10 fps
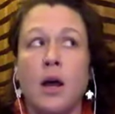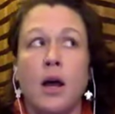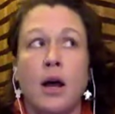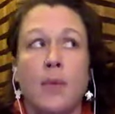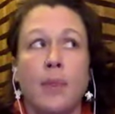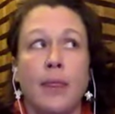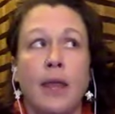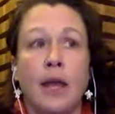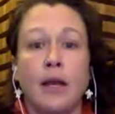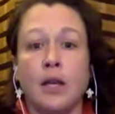and
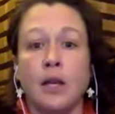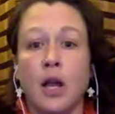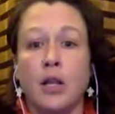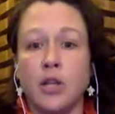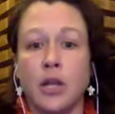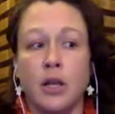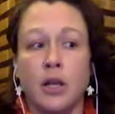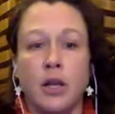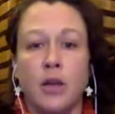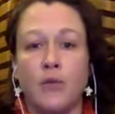acknowledging
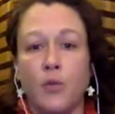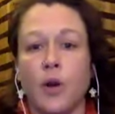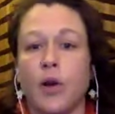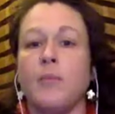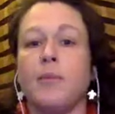if we're